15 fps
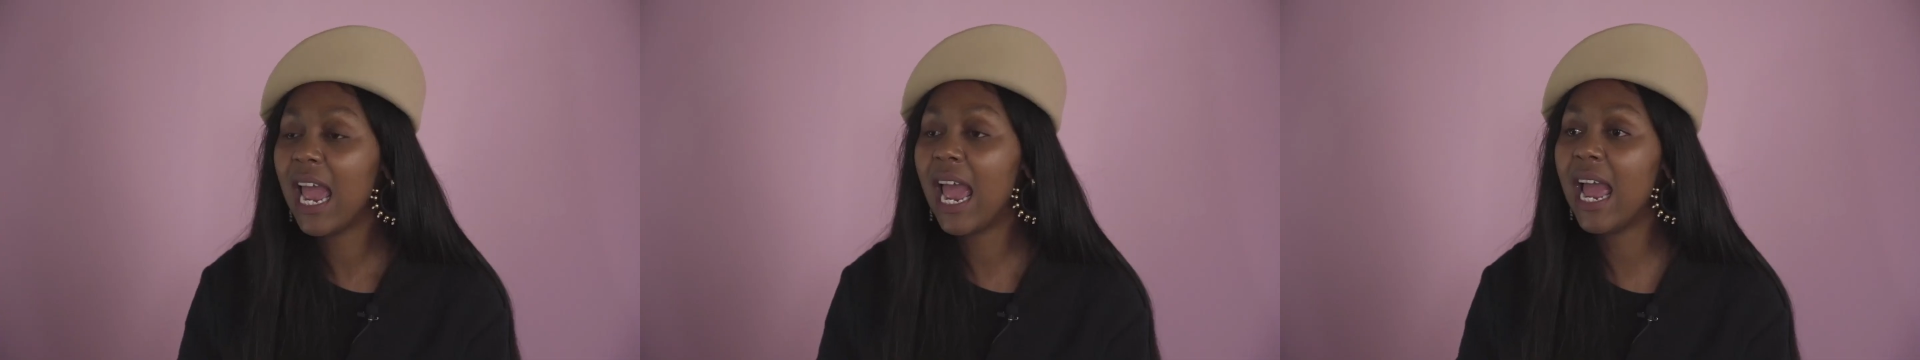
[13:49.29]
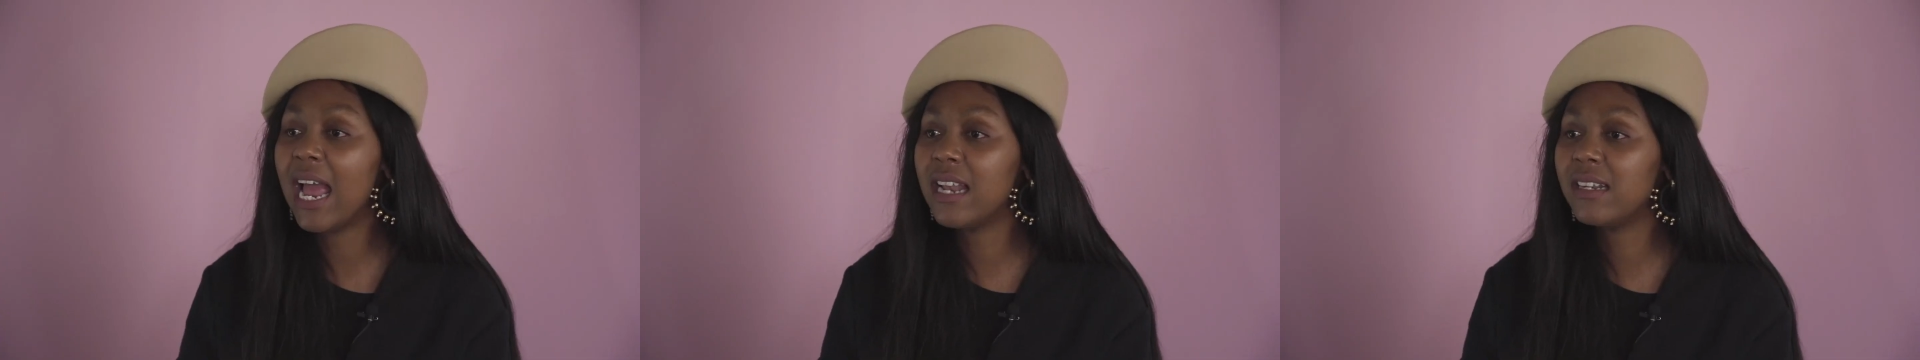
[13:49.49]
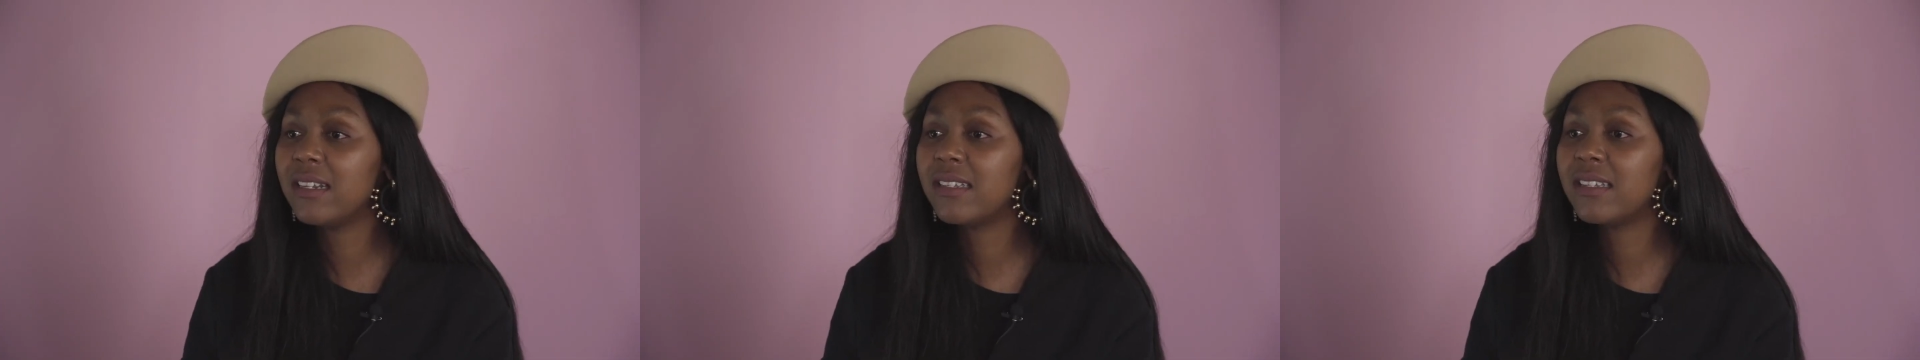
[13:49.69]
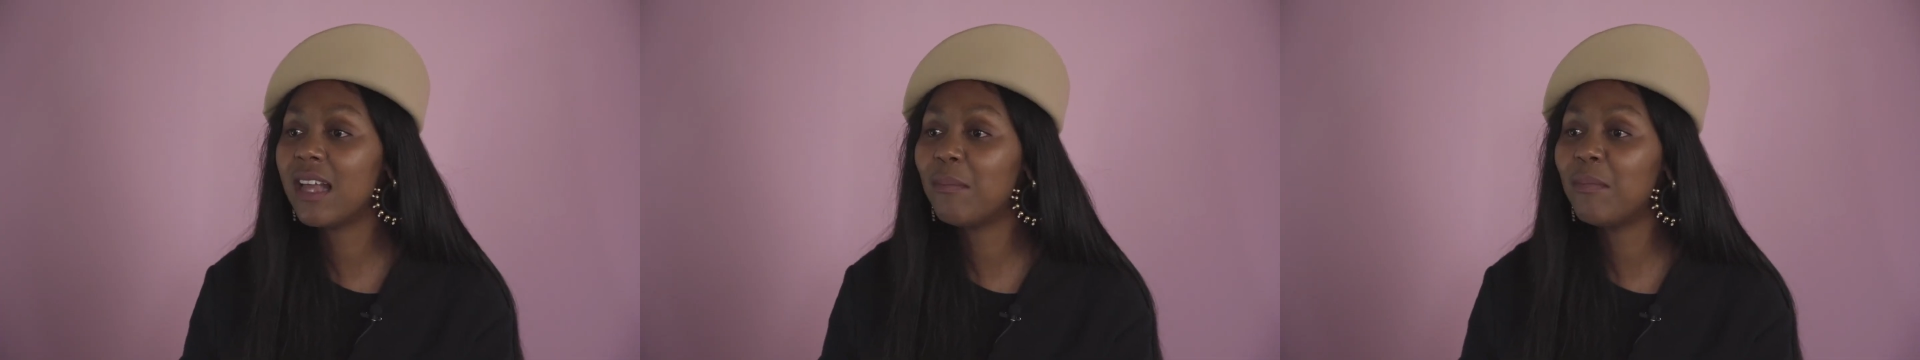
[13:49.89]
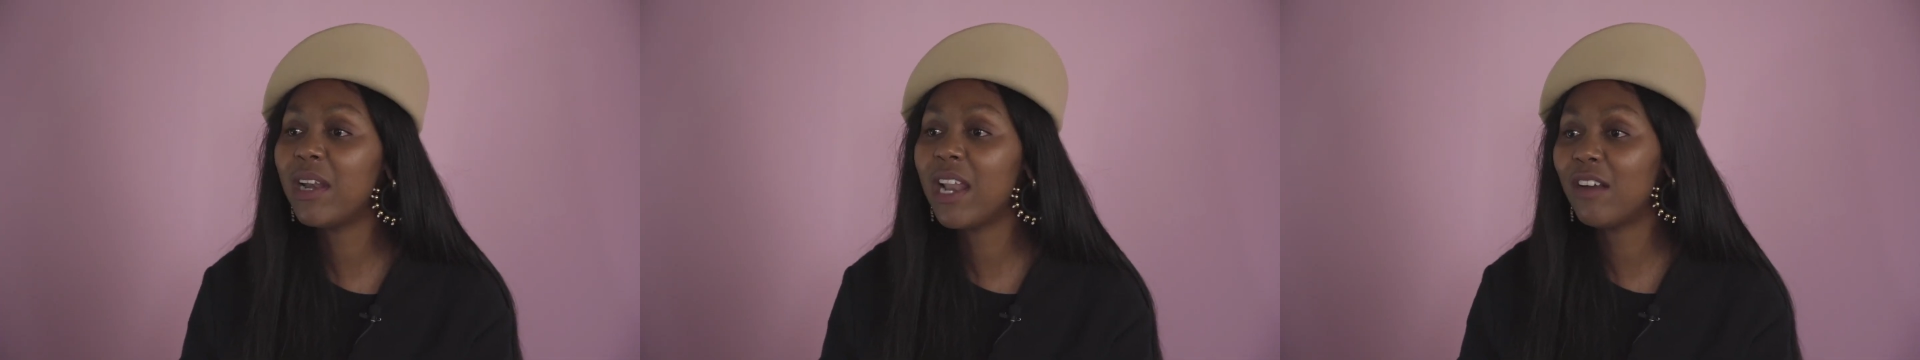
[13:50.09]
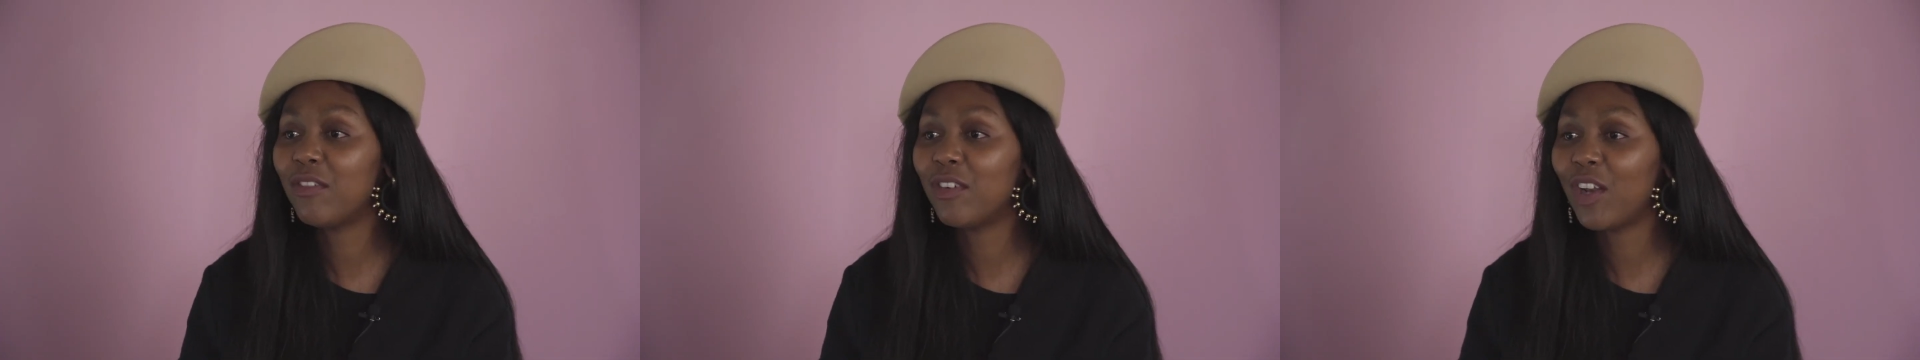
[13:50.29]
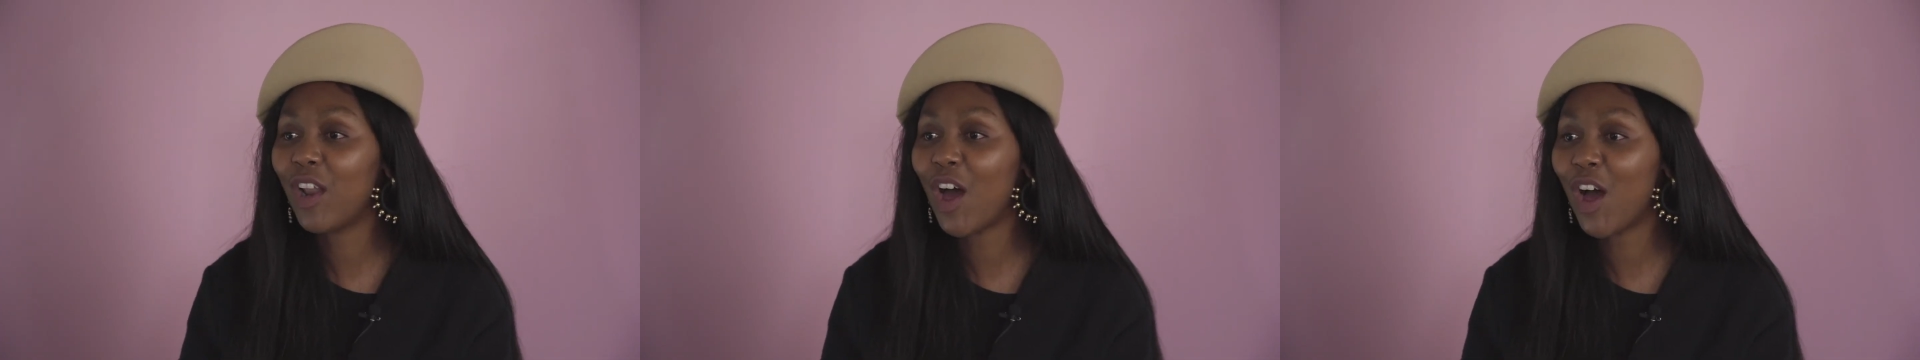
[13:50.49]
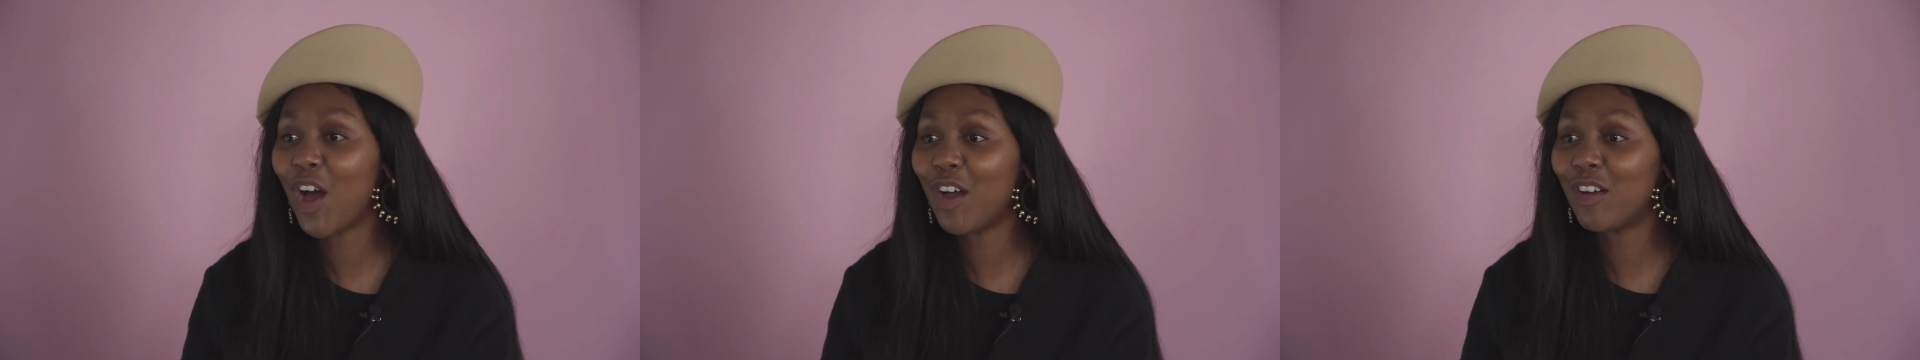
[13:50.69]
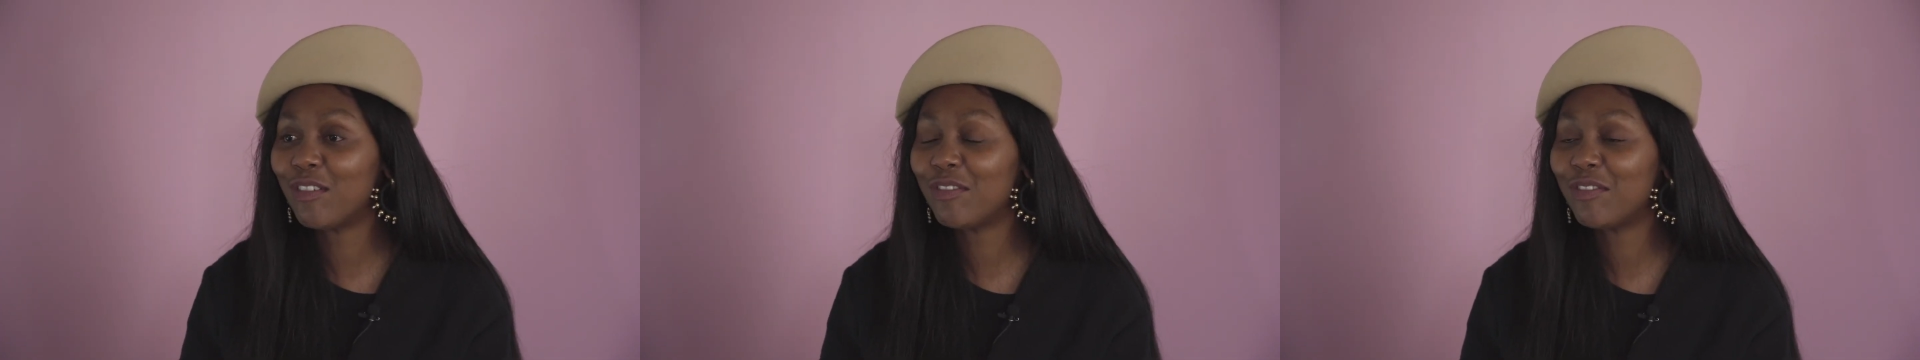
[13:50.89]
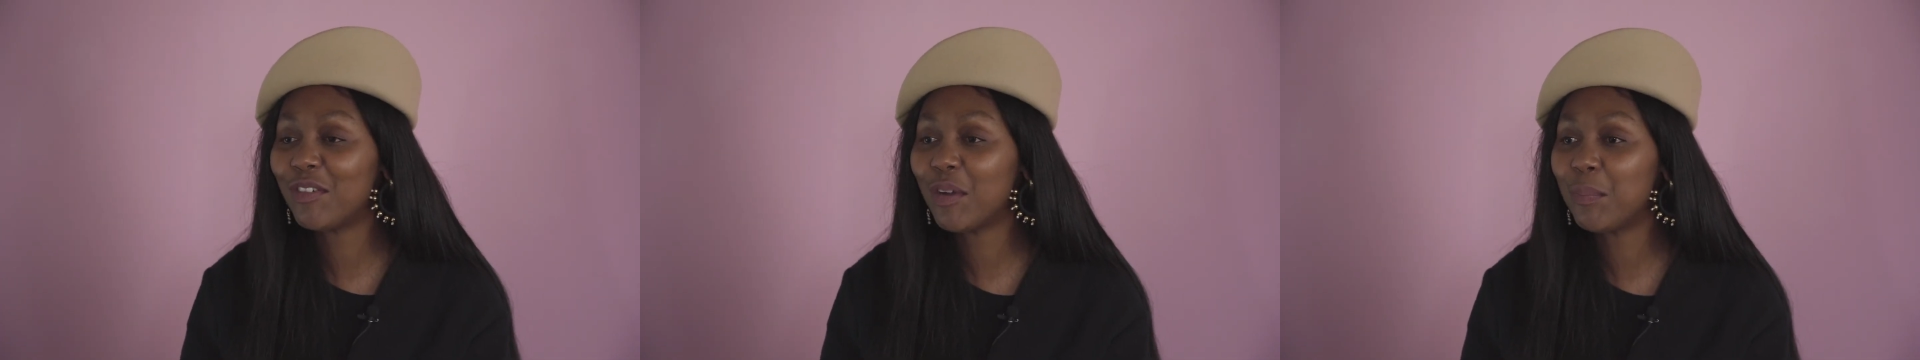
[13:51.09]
and some level of